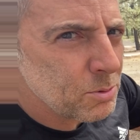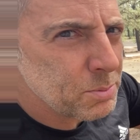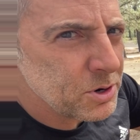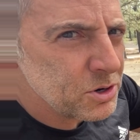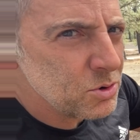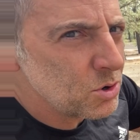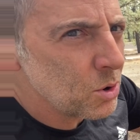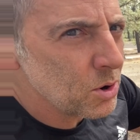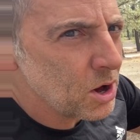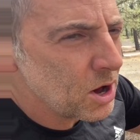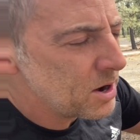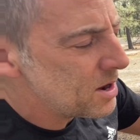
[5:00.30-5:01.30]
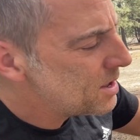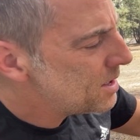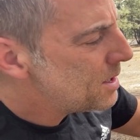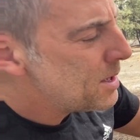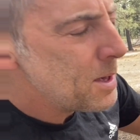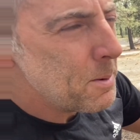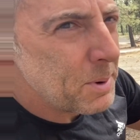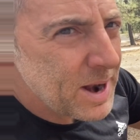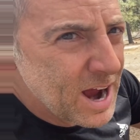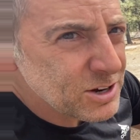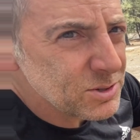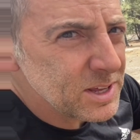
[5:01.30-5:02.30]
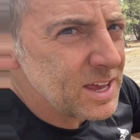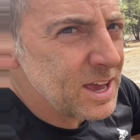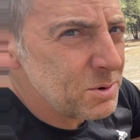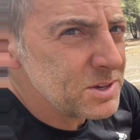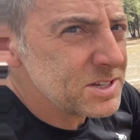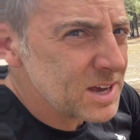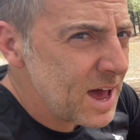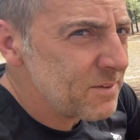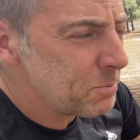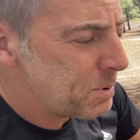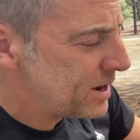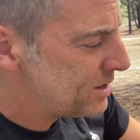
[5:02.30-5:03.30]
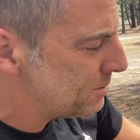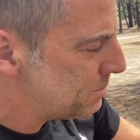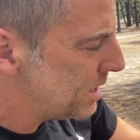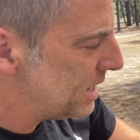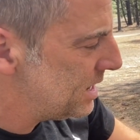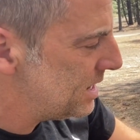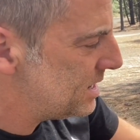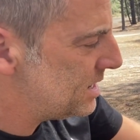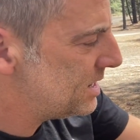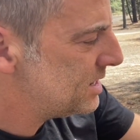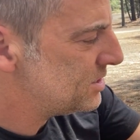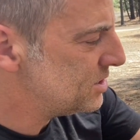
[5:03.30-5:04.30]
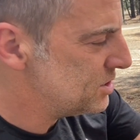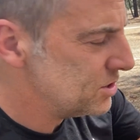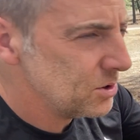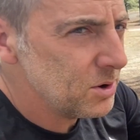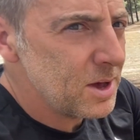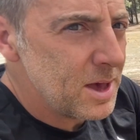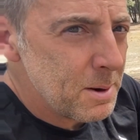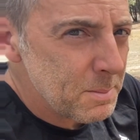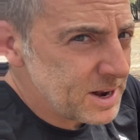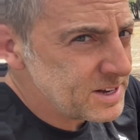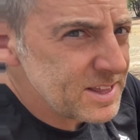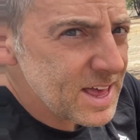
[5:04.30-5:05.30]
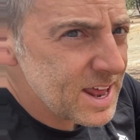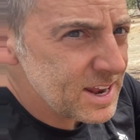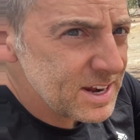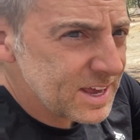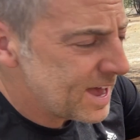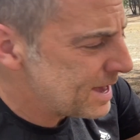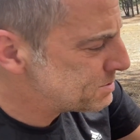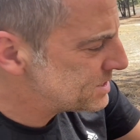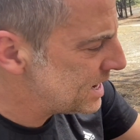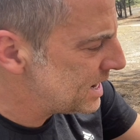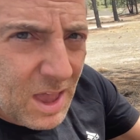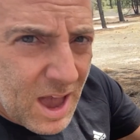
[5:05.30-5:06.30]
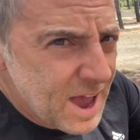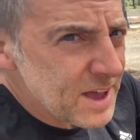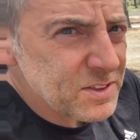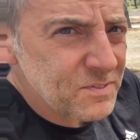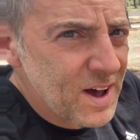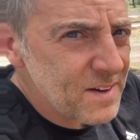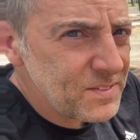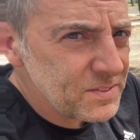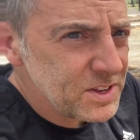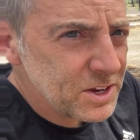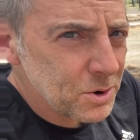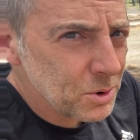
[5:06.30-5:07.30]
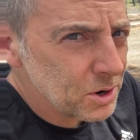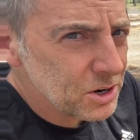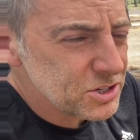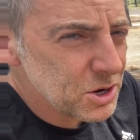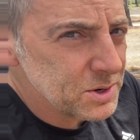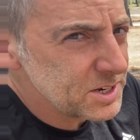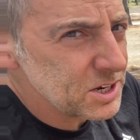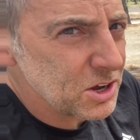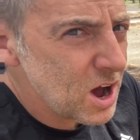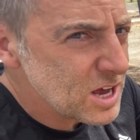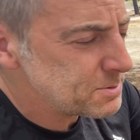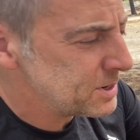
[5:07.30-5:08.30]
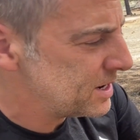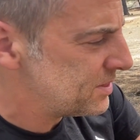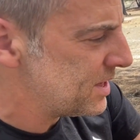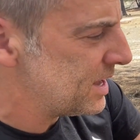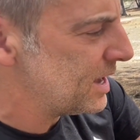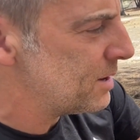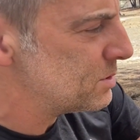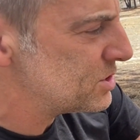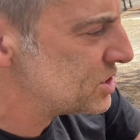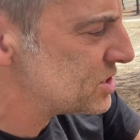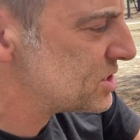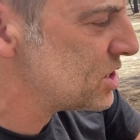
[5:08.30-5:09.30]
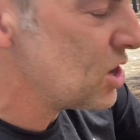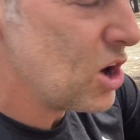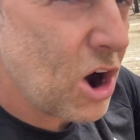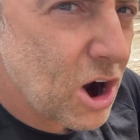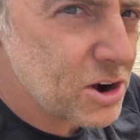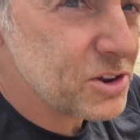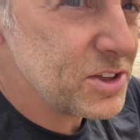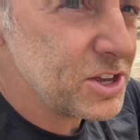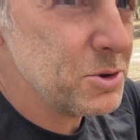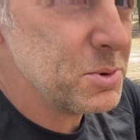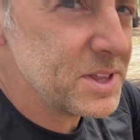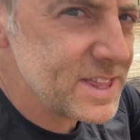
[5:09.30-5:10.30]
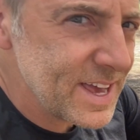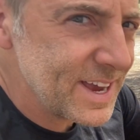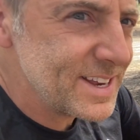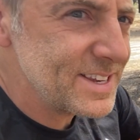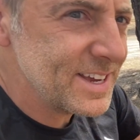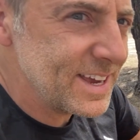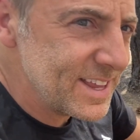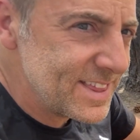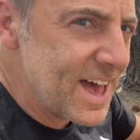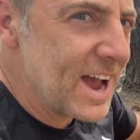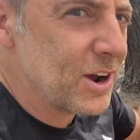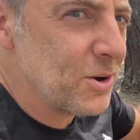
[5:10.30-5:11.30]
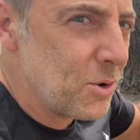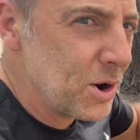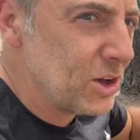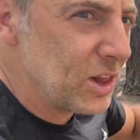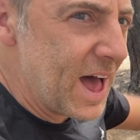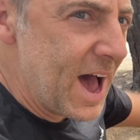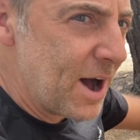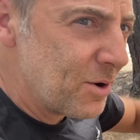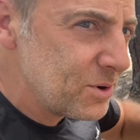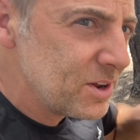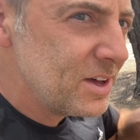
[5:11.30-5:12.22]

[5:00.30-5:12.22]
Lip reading: put a new cord on. But actually, it was kind of a pain in the butt to do. But I did that in a campsite. I had the 550 cord, so it didn't cost me anything. It was just harder than you would think to get that coil out